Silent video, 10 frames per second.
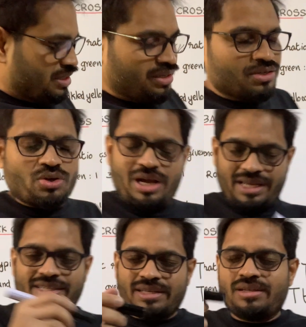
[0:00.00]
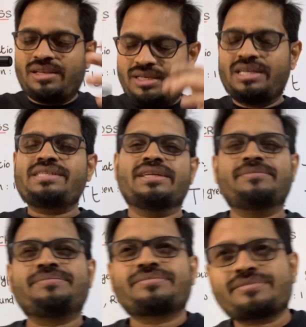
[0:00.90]
So guys, listen.
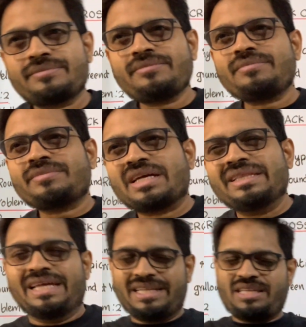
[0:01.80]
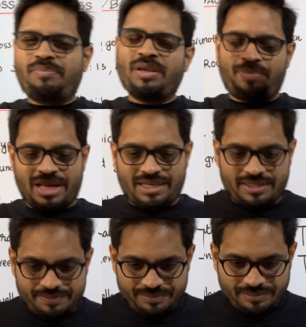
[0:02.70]
There is a pea plant.
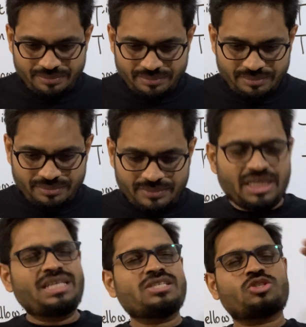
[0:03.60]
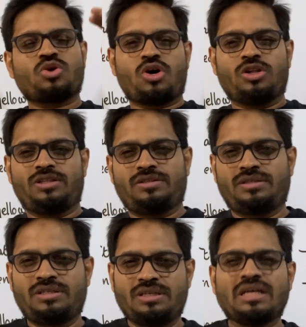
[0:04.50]
It is tall.
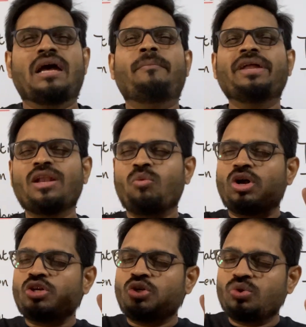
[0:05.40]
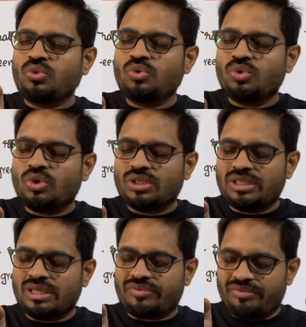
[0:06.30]
Mendel want to do
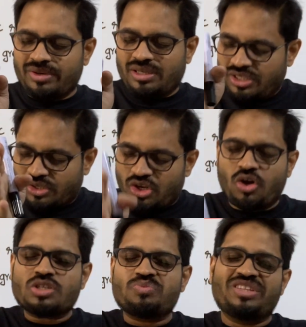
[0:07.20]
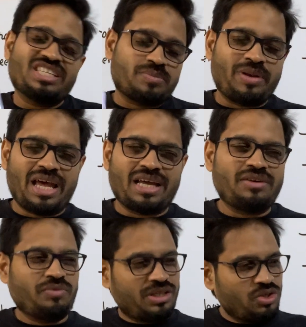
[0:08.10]
the cross with this
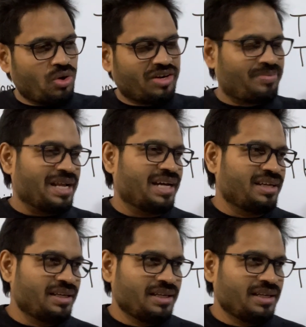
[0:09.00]
plant with a dwarf plant.